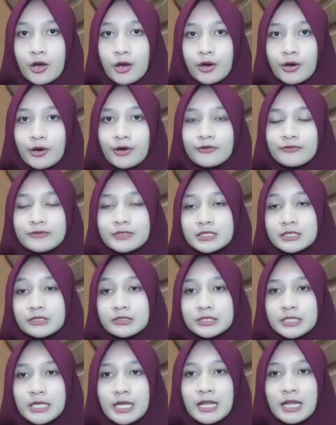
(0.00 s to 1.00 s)
of the
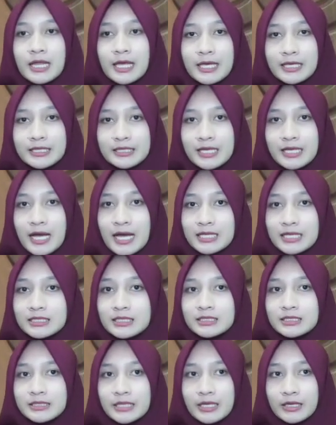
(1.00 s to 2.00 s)
total
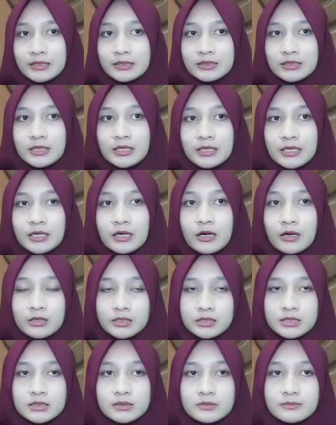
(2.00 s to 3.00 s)
810
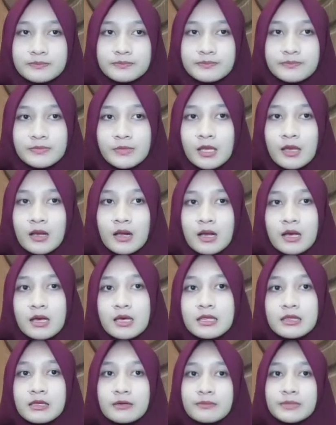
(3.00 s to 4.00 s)
errors.
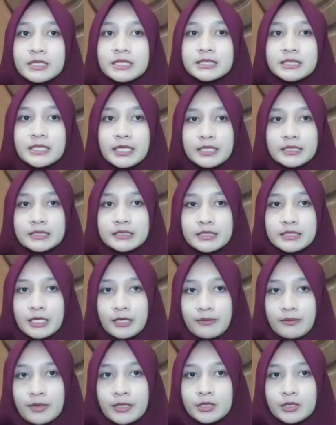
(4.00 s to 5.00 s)
The mistake they
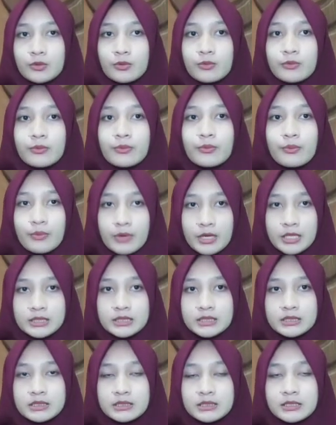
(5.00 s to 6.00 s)
made
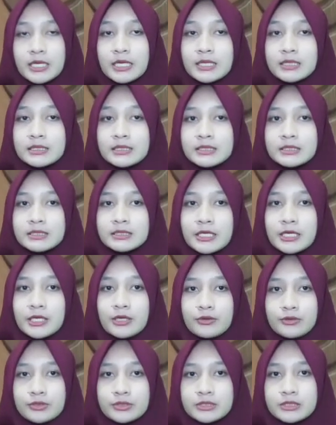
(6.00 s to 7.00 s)
was that they
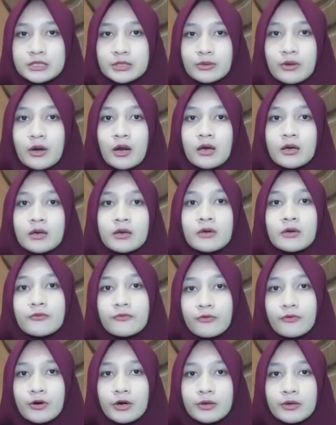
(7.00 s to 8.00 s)
used the wrong
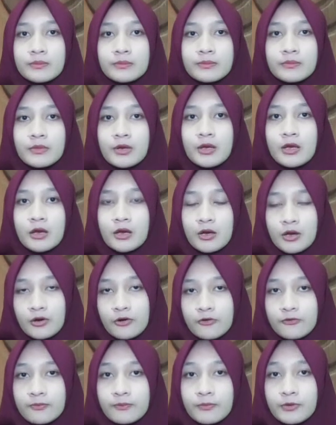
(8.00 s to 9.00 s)
form
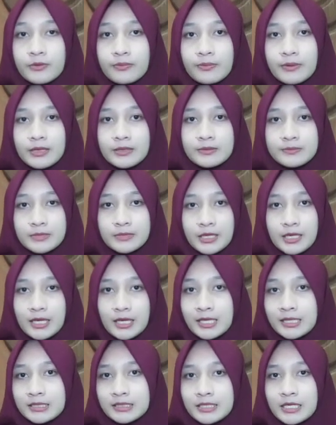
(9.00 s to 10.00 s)
of morpheme
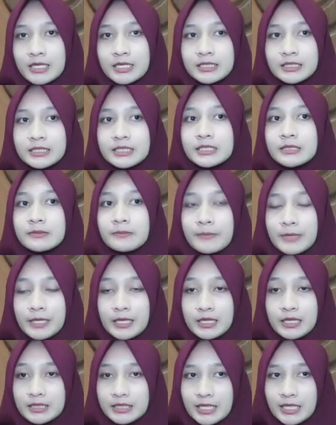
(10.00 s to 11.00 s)
and they didn't pay
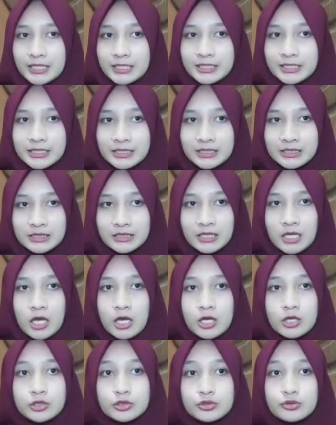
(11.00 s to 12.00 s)
attention
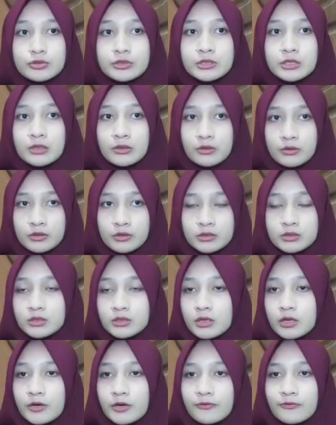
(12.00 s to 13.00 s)
to the rule
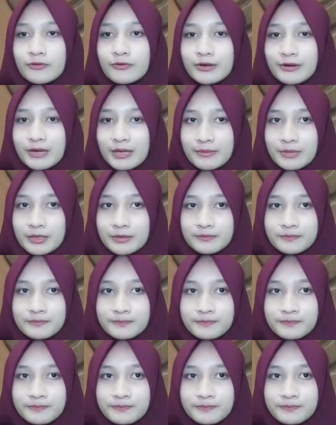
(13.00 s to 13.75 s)
of grammar.